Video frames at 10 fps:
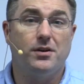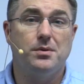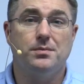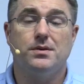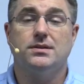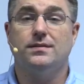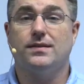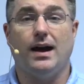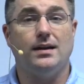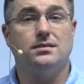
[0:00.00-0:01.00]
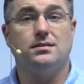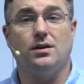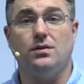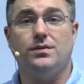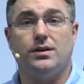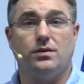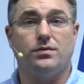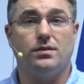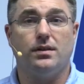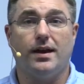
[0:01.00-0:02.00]
our members have gotten COVID
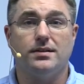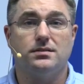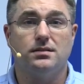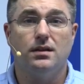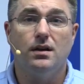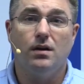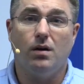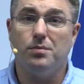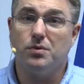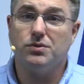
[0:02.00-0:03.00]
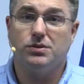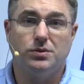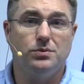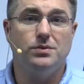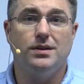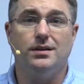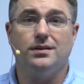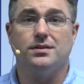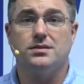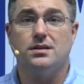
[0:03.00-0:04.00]
over the last almost 2
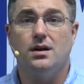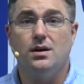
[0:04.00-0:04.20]
years,